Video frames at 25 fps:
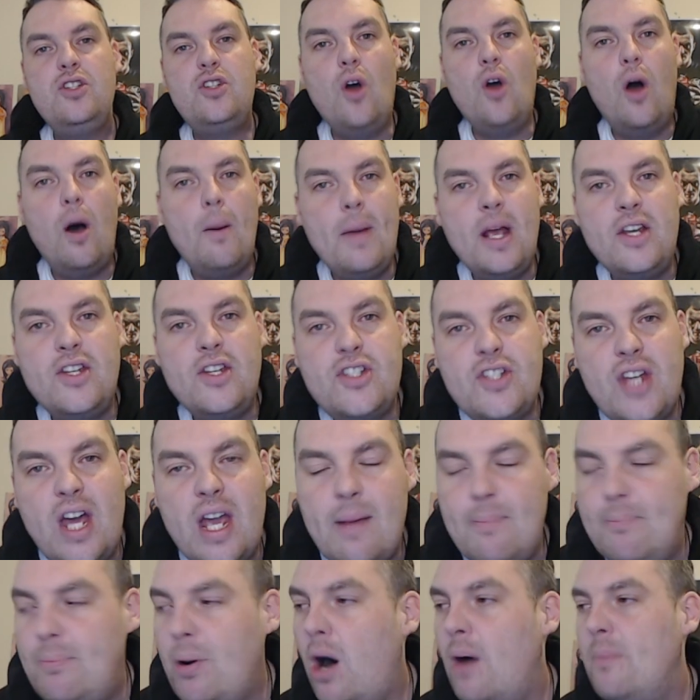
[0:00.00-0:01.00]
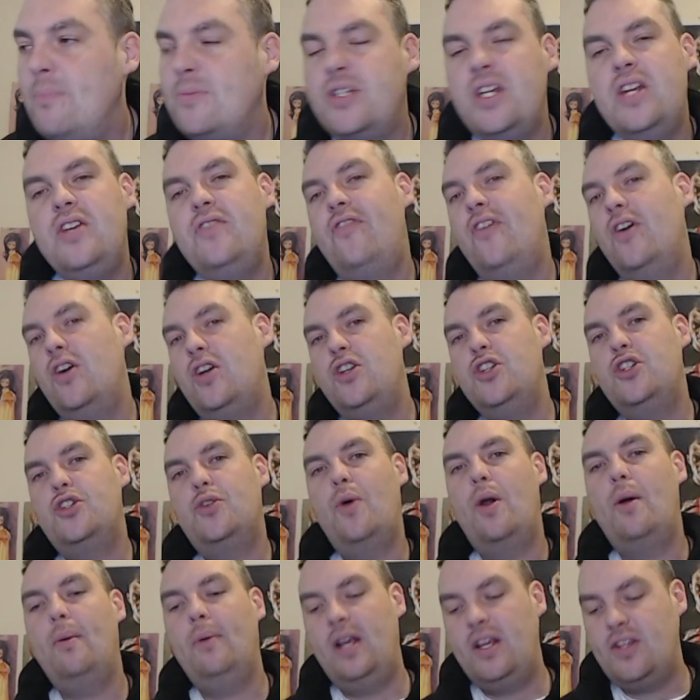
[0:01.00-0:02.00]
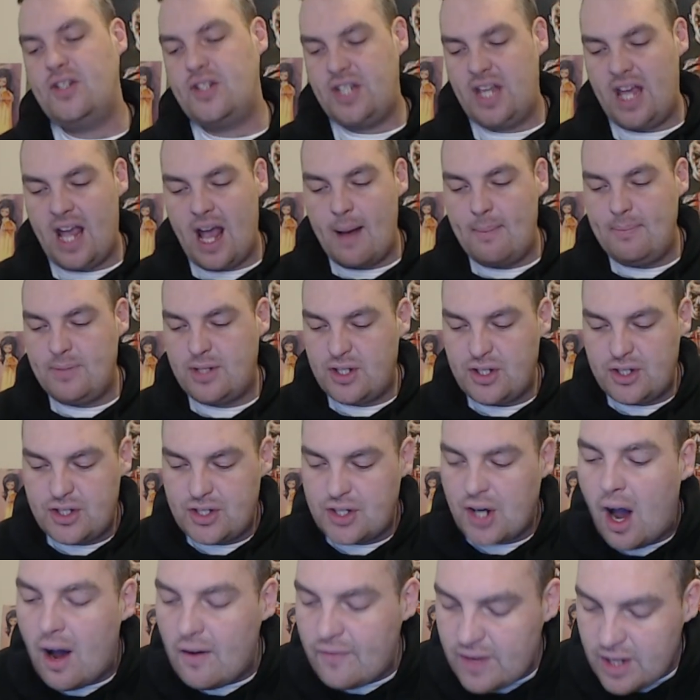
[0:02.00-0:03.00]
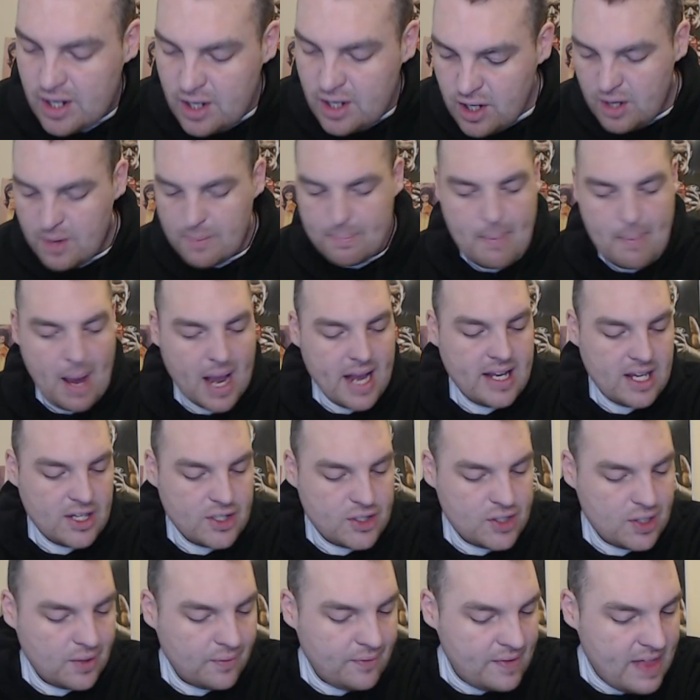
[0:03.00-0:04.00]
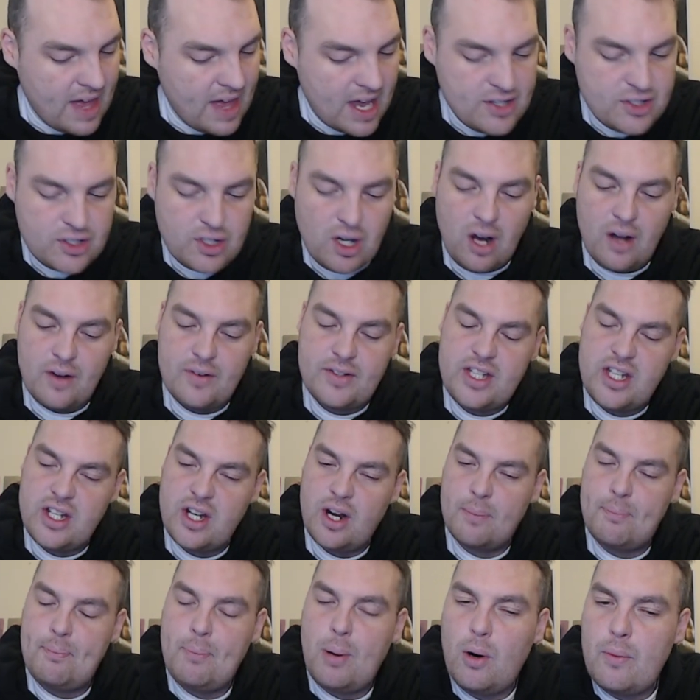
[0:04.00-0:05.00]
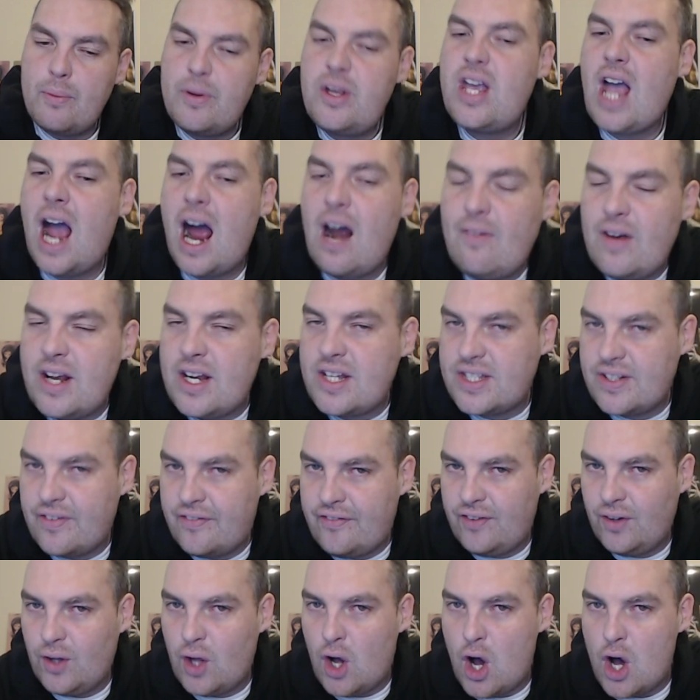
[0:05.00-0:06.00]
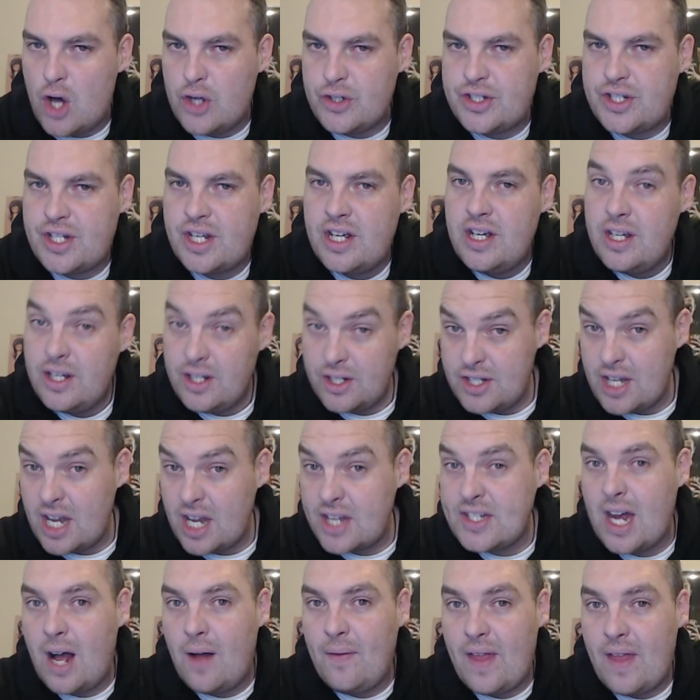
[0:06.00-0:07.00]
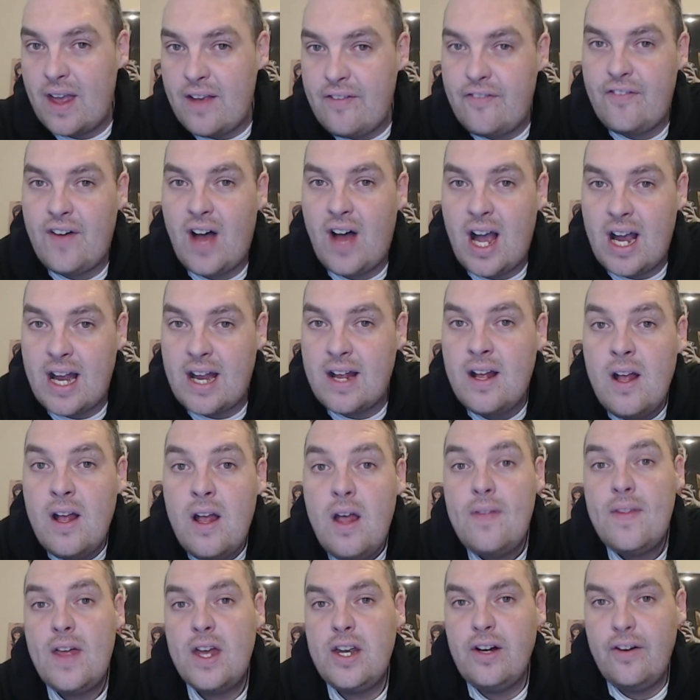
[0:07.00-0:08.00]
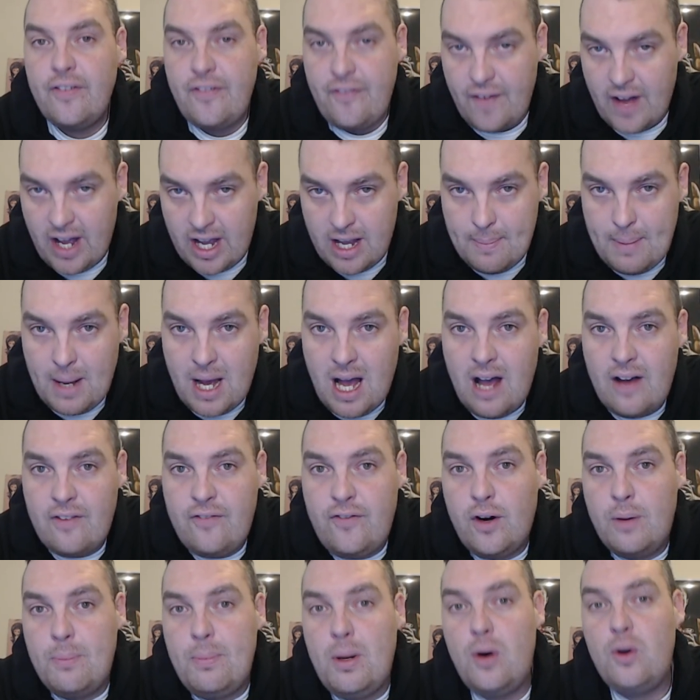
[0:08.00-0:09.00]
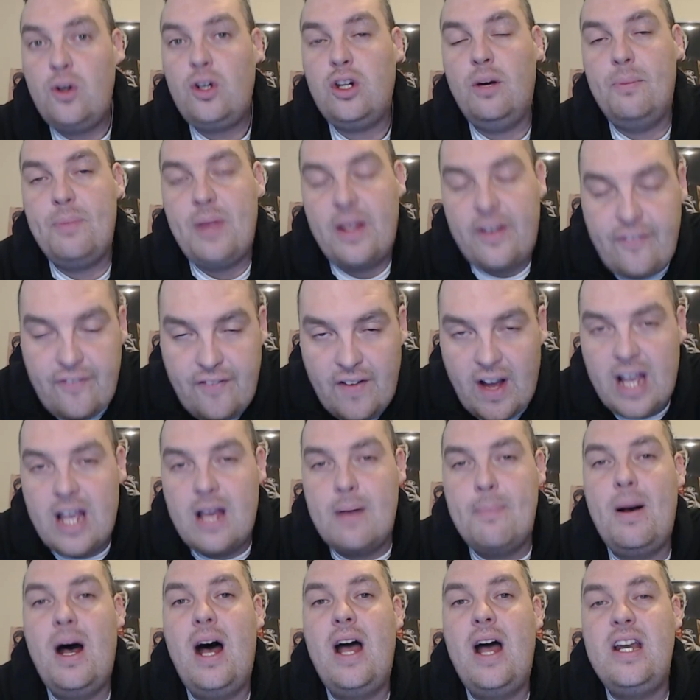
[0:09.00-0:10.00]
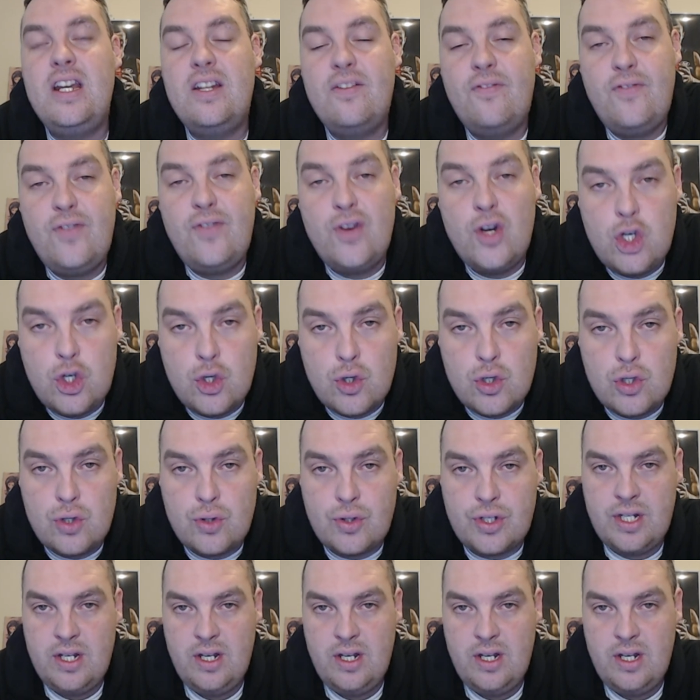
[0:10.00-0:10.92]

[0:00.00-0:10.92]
you know what I mean? Saying Pom's in fucking Sweet League's DMs and stuff. Make it something there's not. You know, put character flaws. Because that's how they fight. They don't fight about our football club. They fight about individuals.